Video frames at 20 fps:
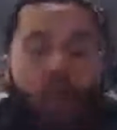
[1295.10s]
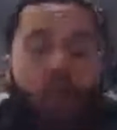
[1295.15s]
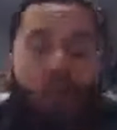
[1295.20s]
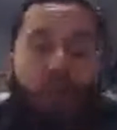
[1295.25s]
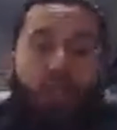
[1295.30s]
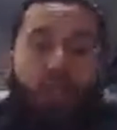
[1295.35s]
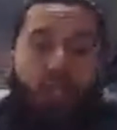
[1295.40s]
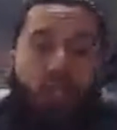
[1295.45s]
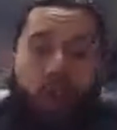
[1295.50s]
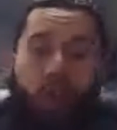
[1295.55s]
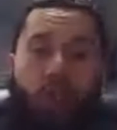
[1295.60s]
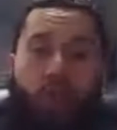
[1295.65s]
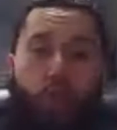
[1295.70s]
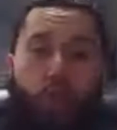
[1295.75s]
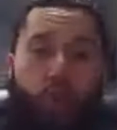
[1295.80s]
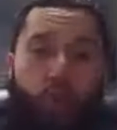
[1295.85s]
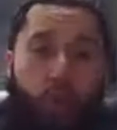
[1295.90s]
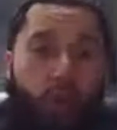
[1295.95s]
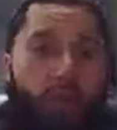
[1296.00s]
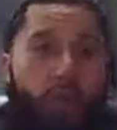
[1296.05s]
are the results
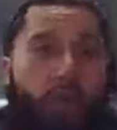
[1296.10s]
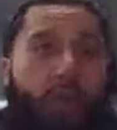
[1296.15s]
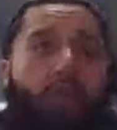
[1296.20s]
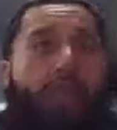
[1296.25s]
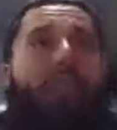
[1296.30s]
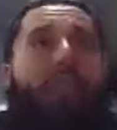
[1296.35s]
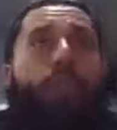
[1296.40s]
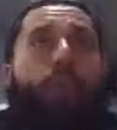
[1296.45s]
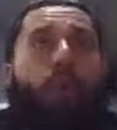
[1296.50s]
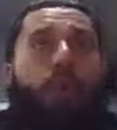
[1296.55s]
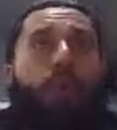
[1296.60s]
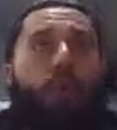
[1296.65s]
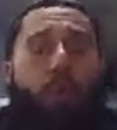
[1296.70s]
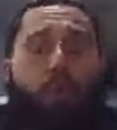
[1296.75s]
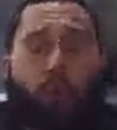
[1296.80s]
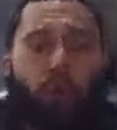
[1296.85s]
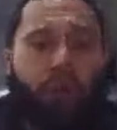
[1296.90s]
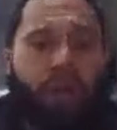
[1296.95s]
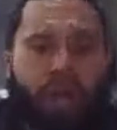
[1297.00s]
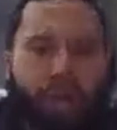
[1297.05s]
is what
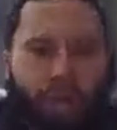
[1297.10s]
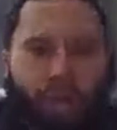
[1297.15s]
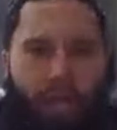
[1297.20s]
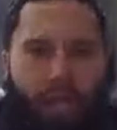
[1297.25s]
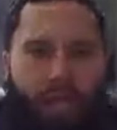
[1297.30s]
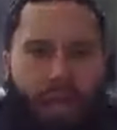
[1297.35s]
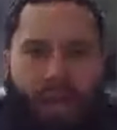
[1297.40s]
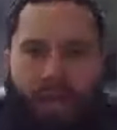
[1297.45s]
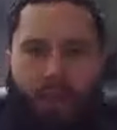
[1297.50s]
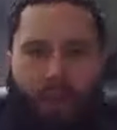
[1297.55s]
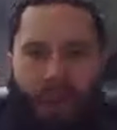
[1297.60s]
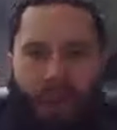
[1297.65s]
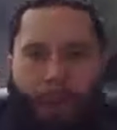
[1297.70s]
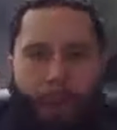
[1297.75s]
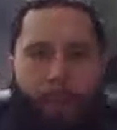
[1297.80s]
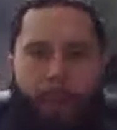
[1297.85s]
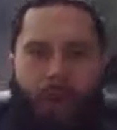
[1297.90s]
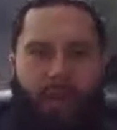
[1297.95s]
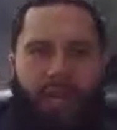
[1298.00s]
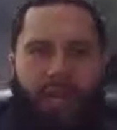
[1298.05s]
you put in. If you're
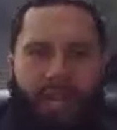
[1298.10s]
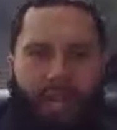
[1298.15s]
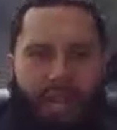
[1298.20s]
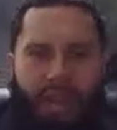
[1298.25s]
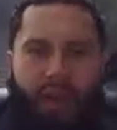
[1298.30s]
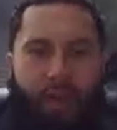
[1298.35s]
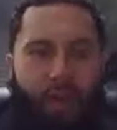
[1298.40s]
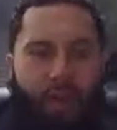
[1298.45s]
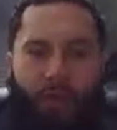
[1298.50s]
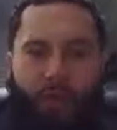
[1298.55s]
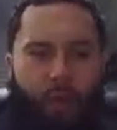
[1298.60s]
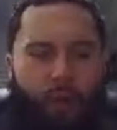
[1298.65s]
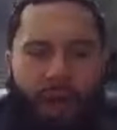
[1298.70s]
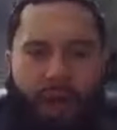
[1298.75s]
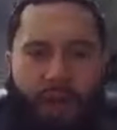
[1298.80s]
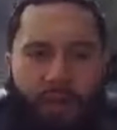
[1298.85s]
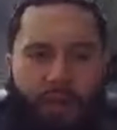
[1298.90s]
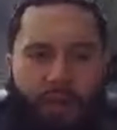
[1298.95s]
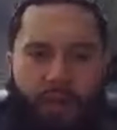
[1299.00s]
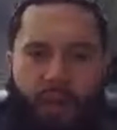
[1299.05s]
not putting in full
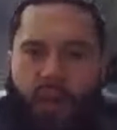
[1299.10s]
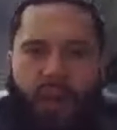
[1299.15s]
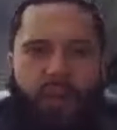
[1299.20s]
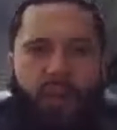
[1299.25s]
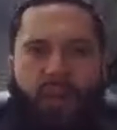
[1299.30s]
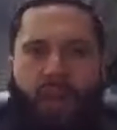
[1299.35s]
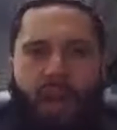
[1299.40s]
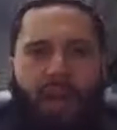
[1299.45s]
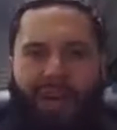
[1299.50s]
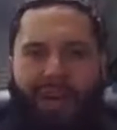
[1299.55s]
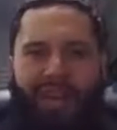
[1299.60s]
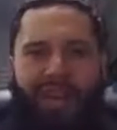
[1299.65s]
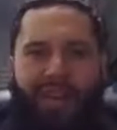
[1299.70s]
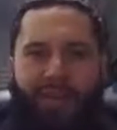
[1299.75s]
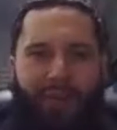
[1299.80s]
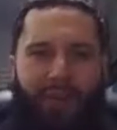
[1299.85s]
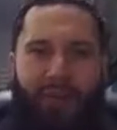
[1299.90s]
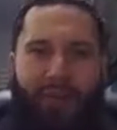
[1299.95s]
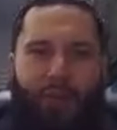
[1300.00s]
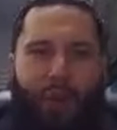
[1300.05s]
effort, you're not going to
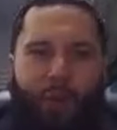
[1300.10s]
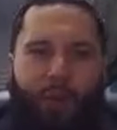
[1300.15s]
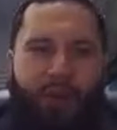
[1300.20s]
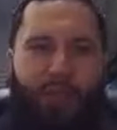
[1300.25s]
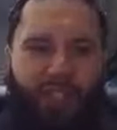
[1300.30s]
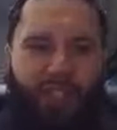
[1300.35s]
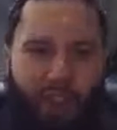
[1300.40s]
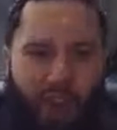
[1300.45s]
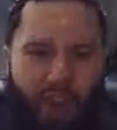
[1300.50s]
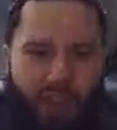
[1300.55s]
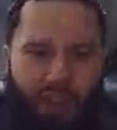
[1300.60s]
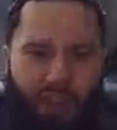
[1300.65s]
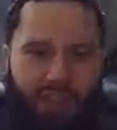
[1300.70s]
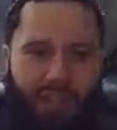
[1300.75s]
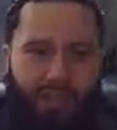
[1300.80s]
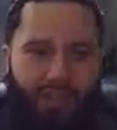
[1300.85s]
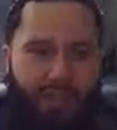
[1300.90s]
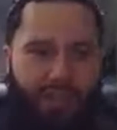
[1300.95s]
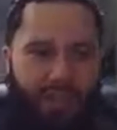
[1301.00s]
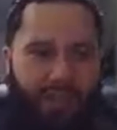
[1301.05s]
get full
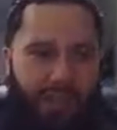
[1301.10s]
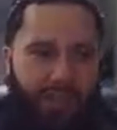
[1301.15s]
results.